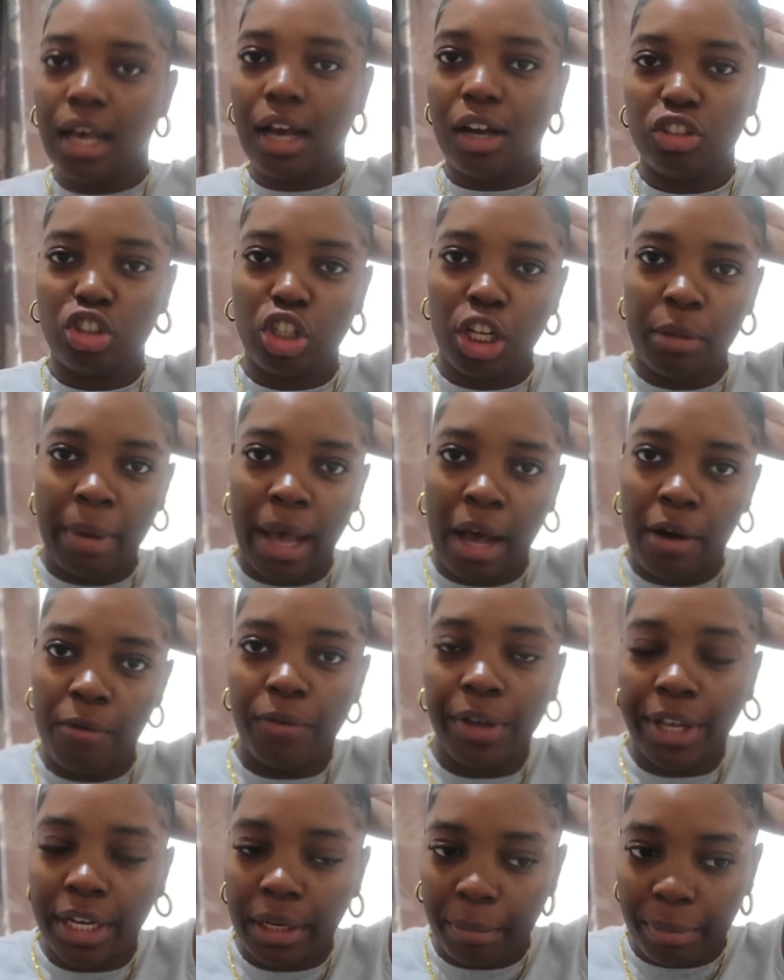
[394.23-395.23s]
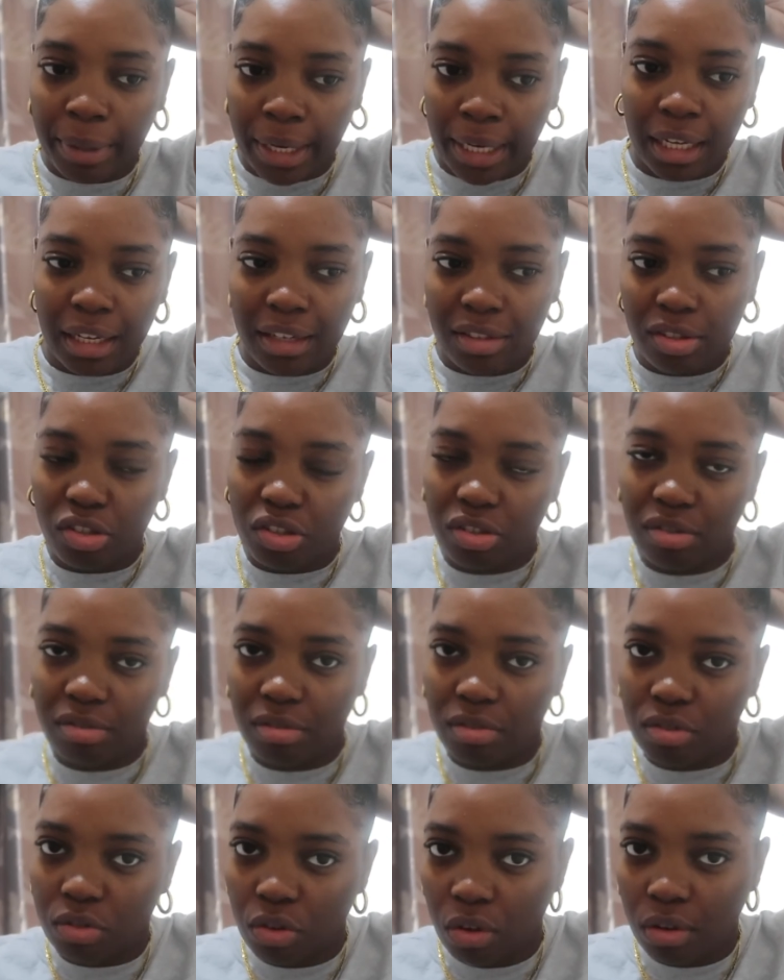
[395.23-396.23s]
I'll show you my outfit in a bit. It's
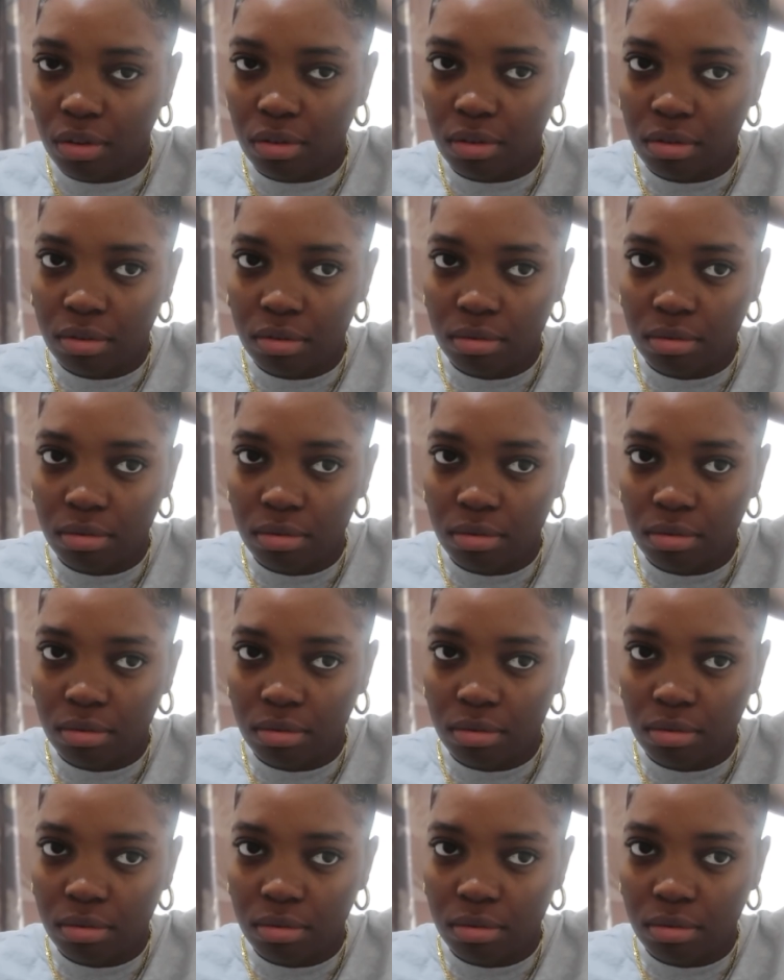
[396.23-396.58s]
not